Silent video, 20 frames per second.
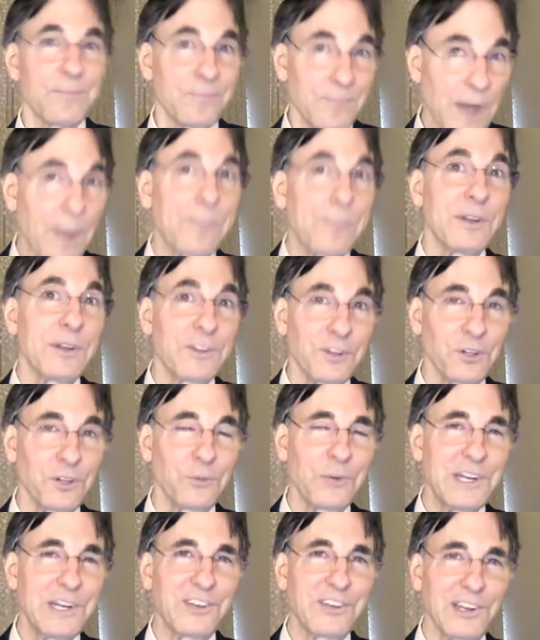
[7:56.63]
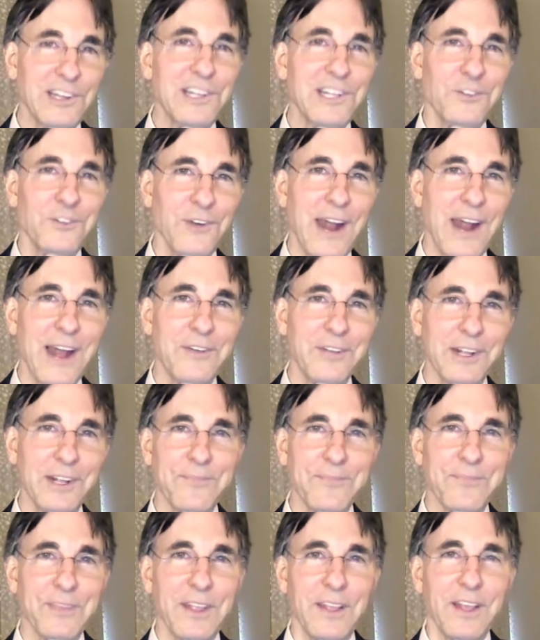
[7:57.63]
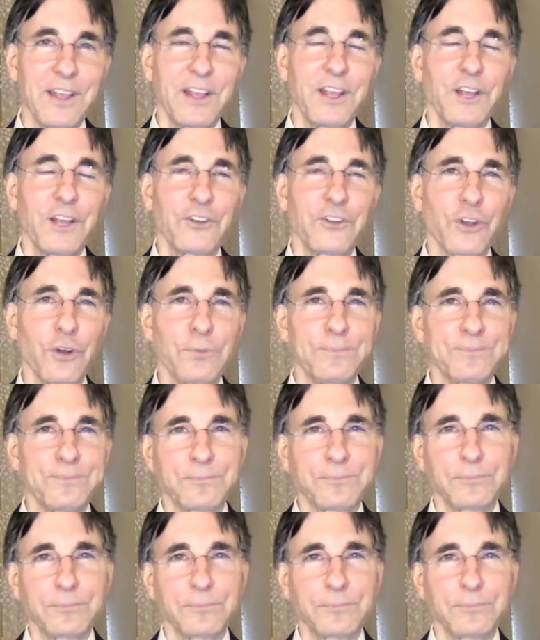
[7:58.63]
up until recently traveling. So,